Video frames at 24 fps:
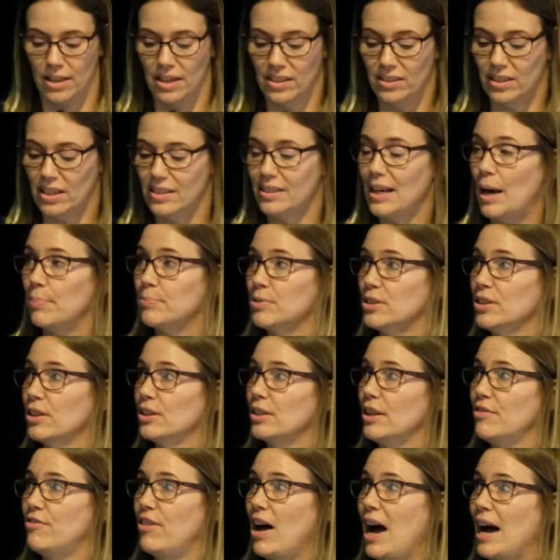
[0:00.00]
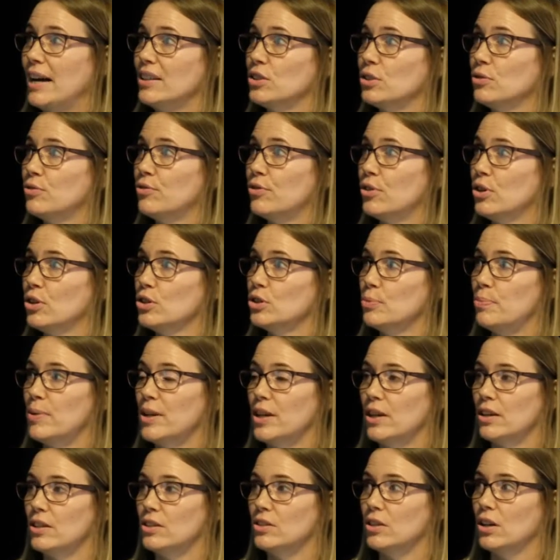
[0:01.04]
This is absolutely vital for us
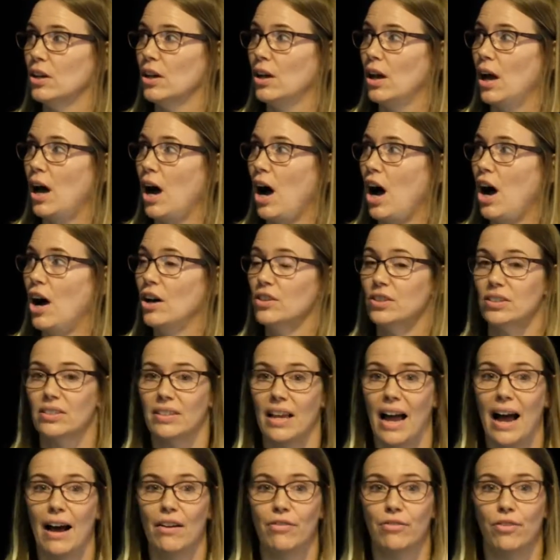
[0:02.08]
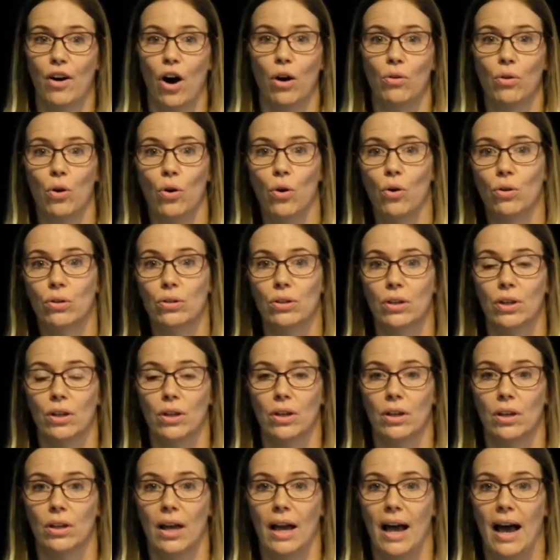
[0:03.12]
because our staff are all
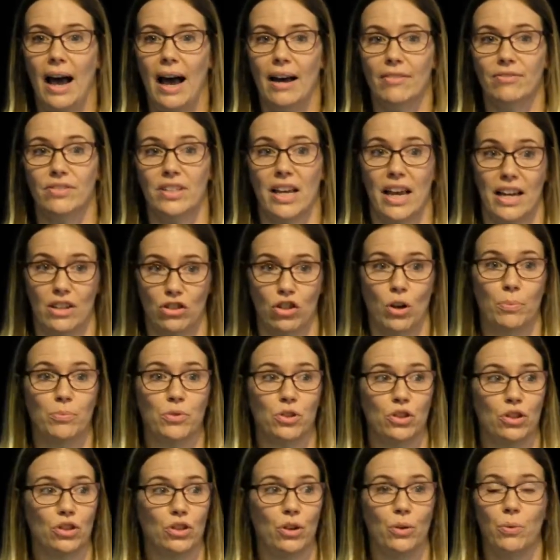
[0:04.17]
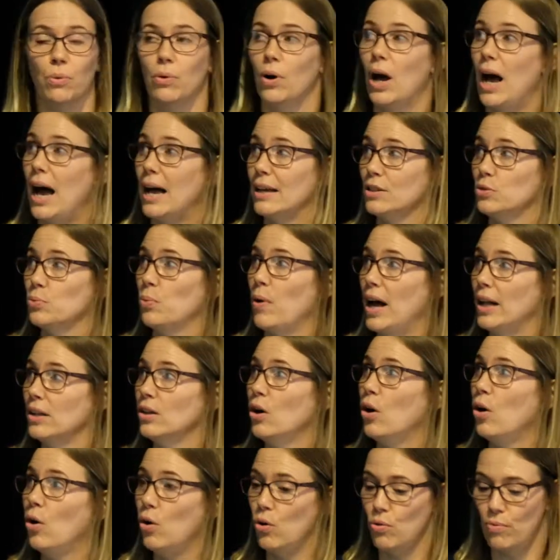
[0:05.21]
have day jobs to do as
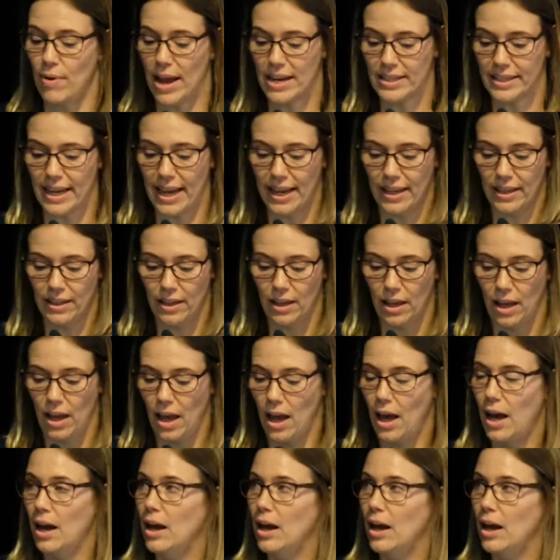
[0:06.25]
well already.